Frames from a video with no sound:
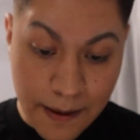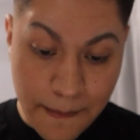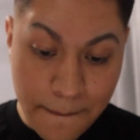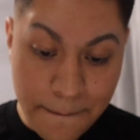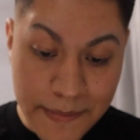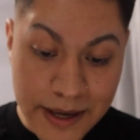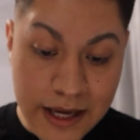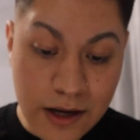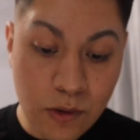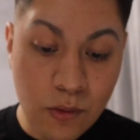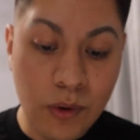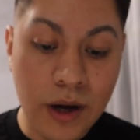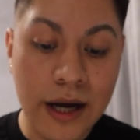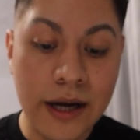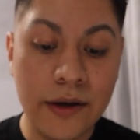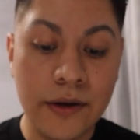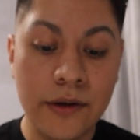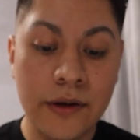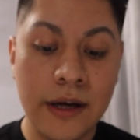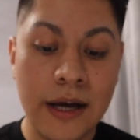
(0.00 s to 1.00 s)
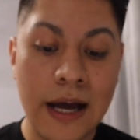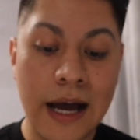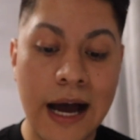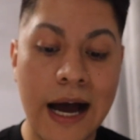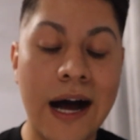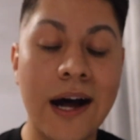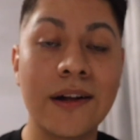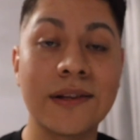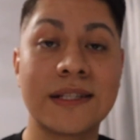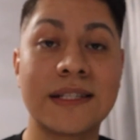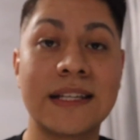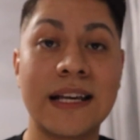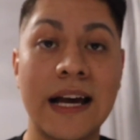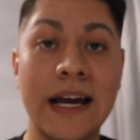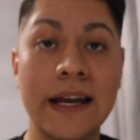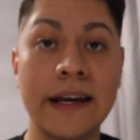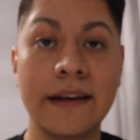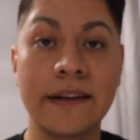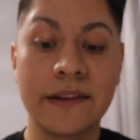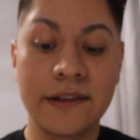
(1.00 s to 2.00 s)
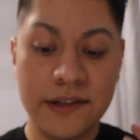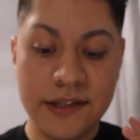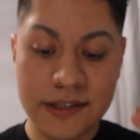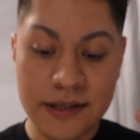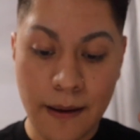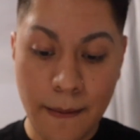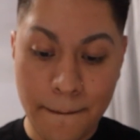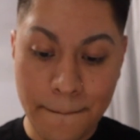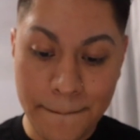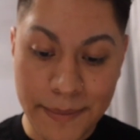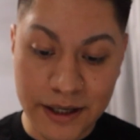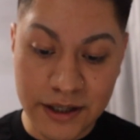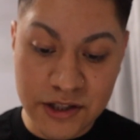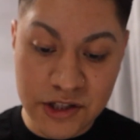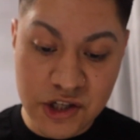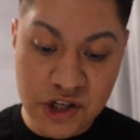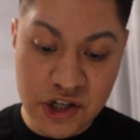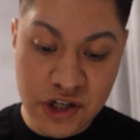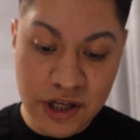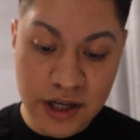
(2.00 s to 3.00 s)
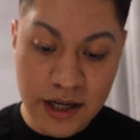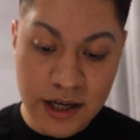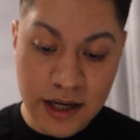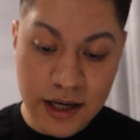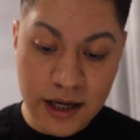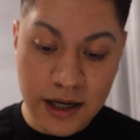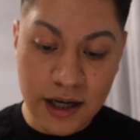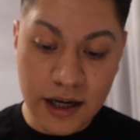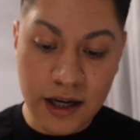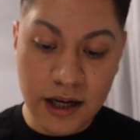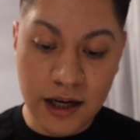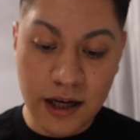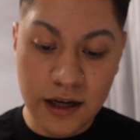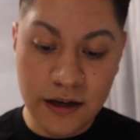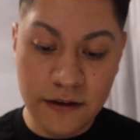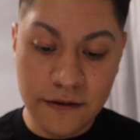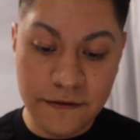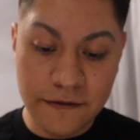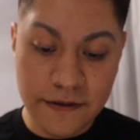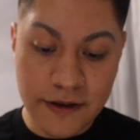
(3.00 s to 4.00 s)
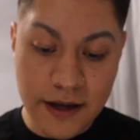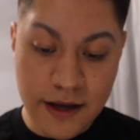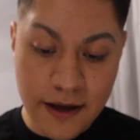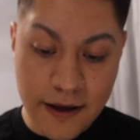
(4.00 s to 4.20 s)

Meanwhile, outside there's a bunch of